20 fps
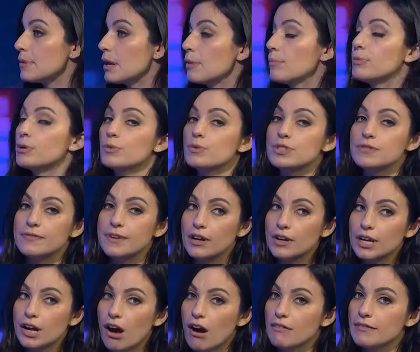him, but it was
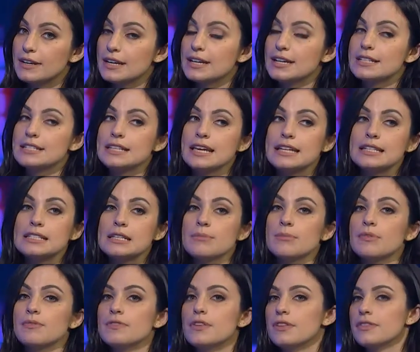very obvious in
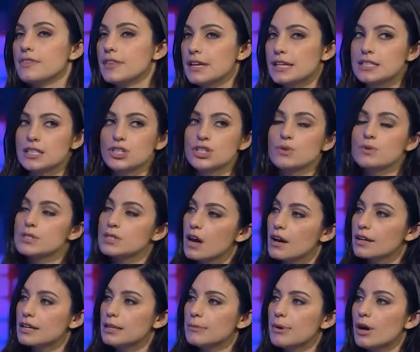some of the things that she was
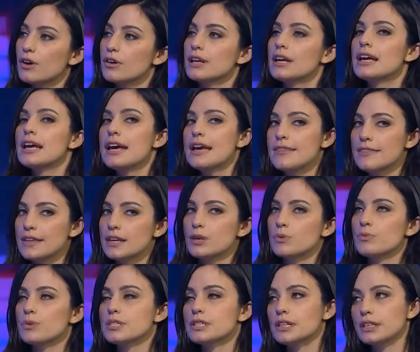talking about that
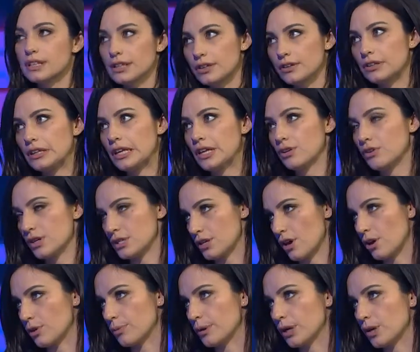it was clearly Chris
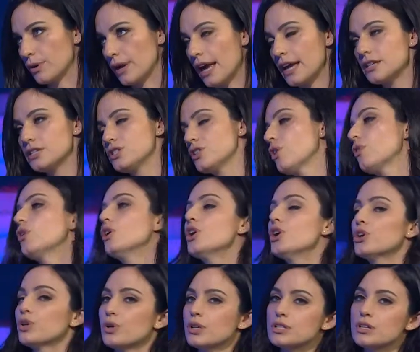Hardwick, okay? okay. So
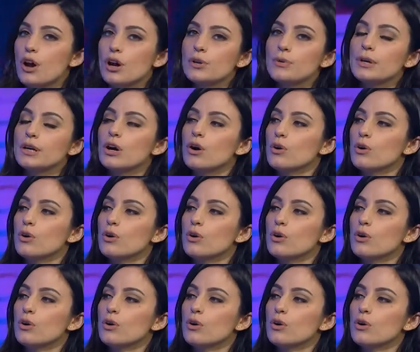Chris so Hardwick he